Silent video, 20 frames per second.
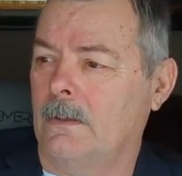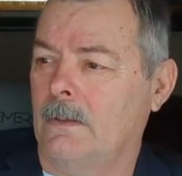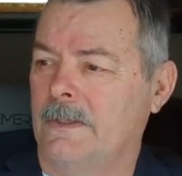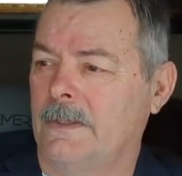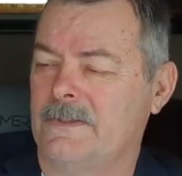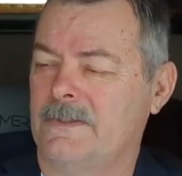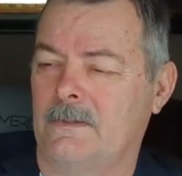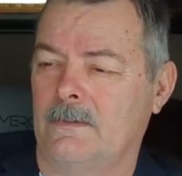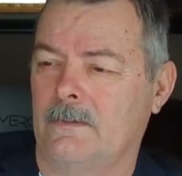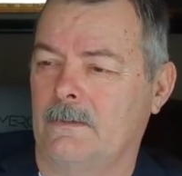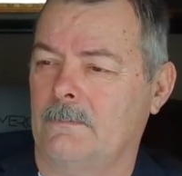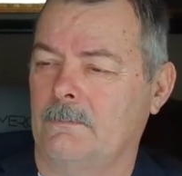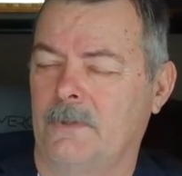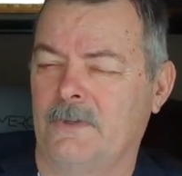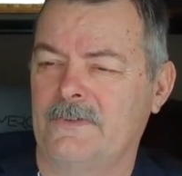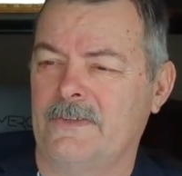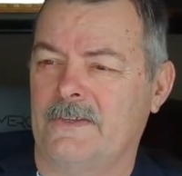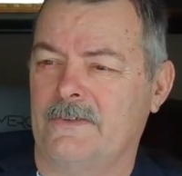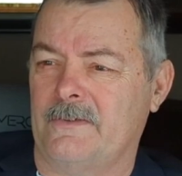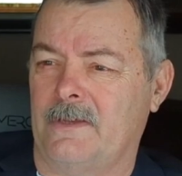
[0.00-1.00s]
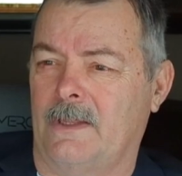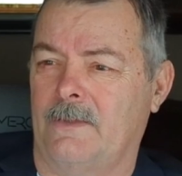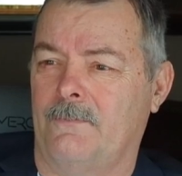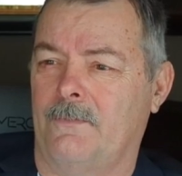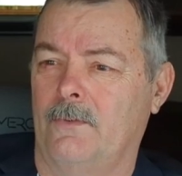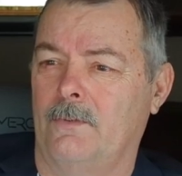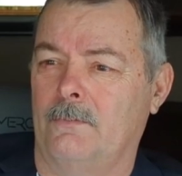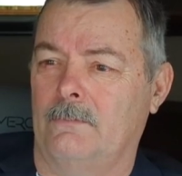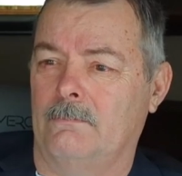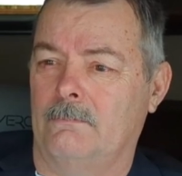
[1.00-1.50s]
It's music is like
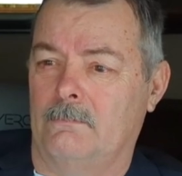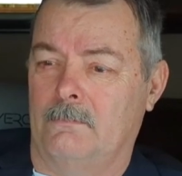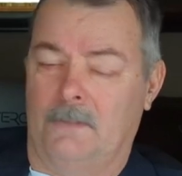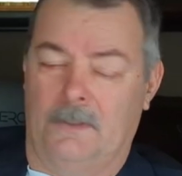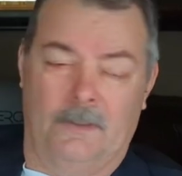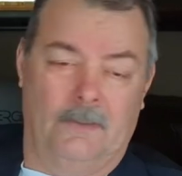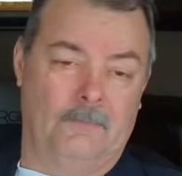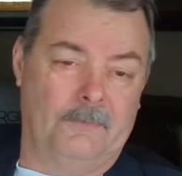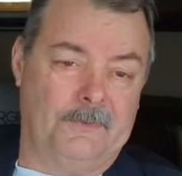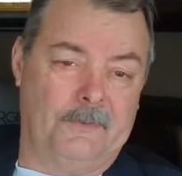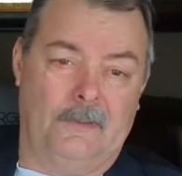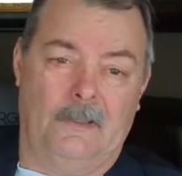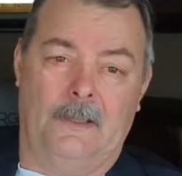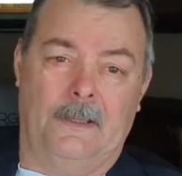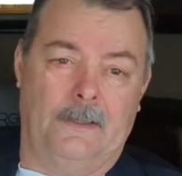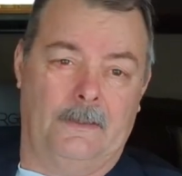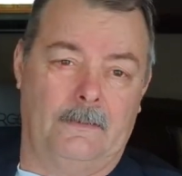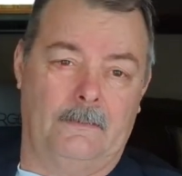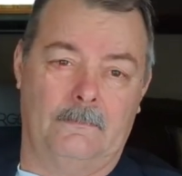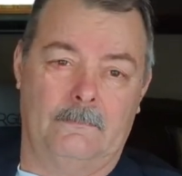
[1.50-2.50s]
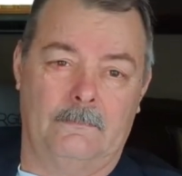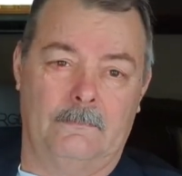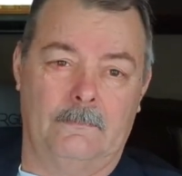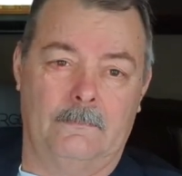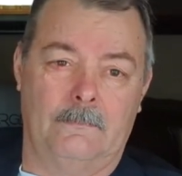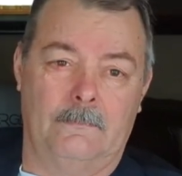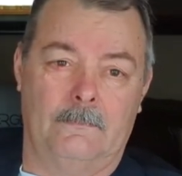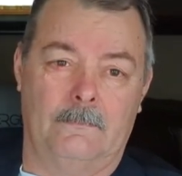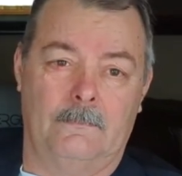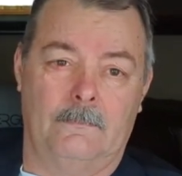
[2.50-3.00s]
food. You know what you like.
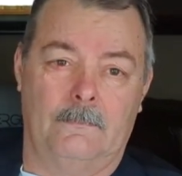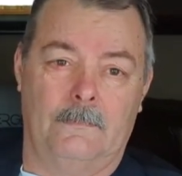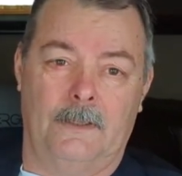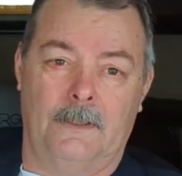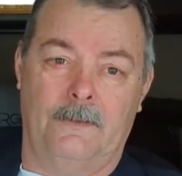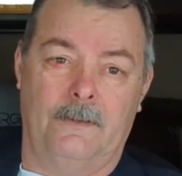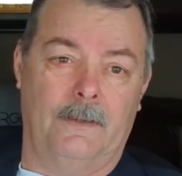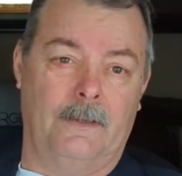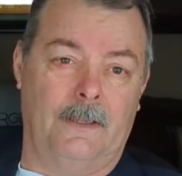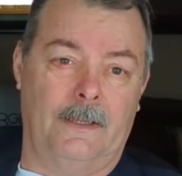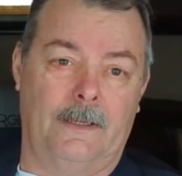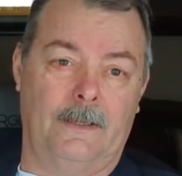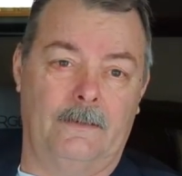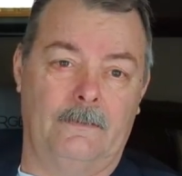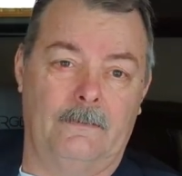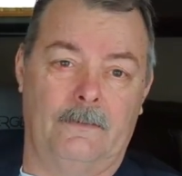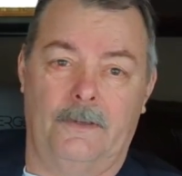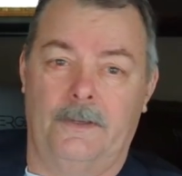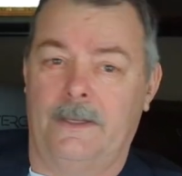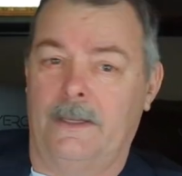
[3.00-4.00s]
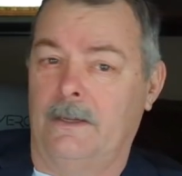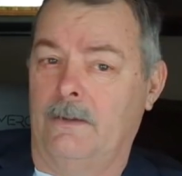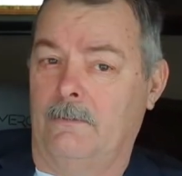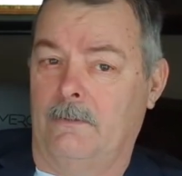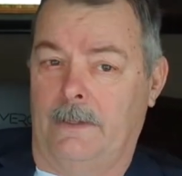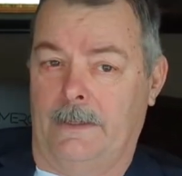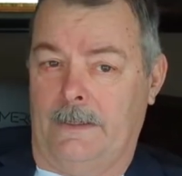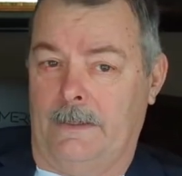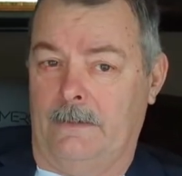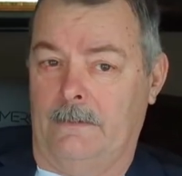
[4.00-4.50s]
Either you like it or you
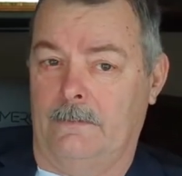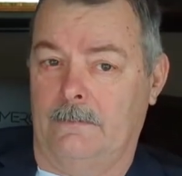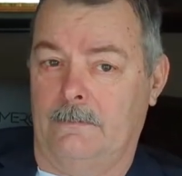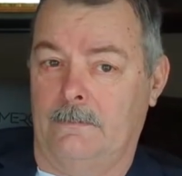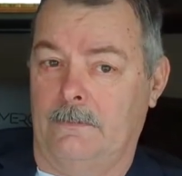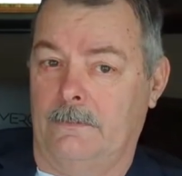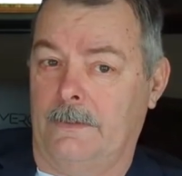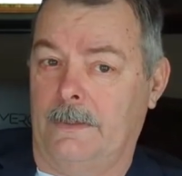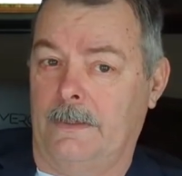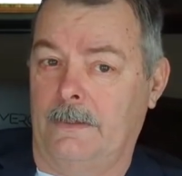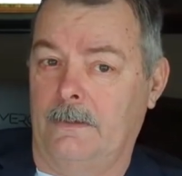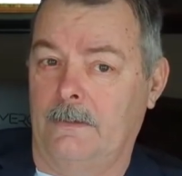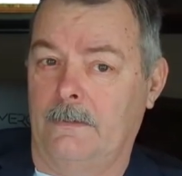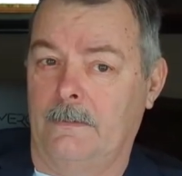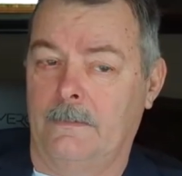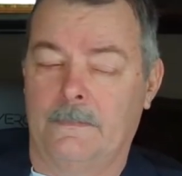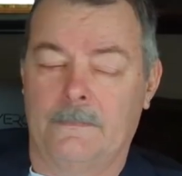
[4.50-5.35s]
don't like it. Okay.